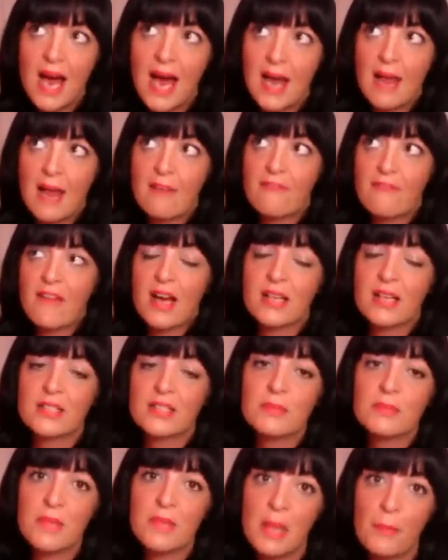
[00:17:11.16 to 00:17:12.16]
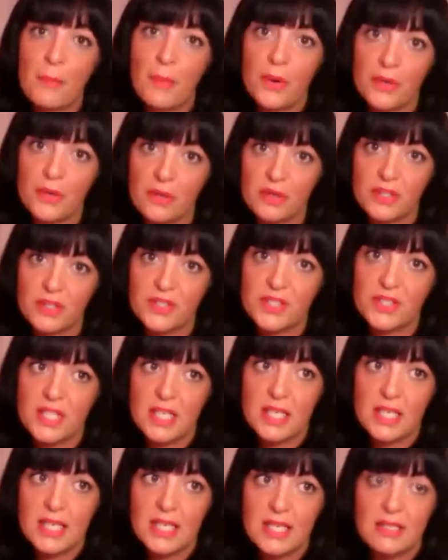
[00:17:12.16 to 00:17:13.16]
I find some of their products
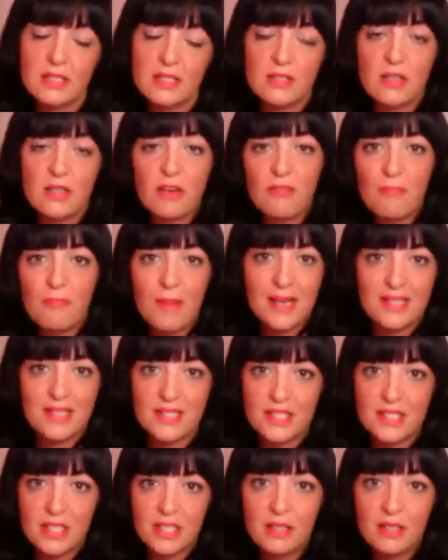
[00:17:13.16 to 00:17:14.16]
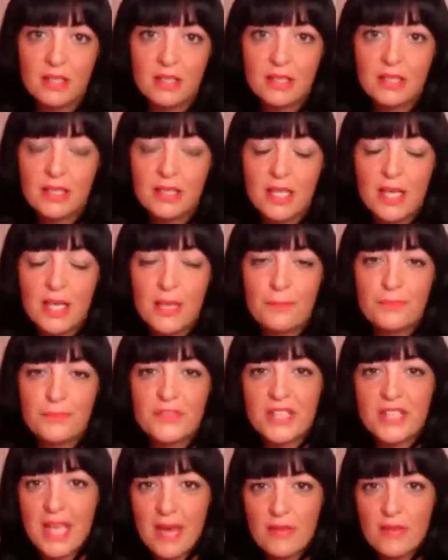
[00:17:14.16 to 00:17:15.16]
you need to sort of master
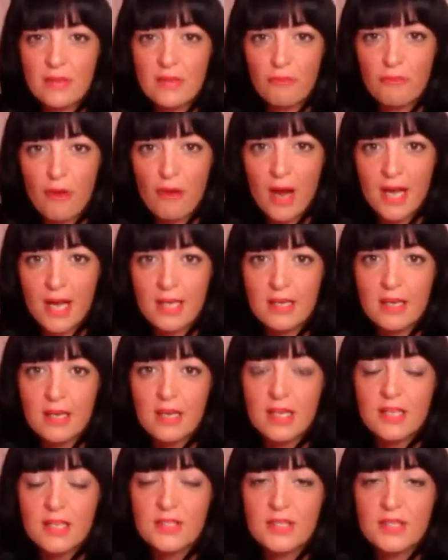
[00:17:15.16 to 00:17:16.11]
to get them right.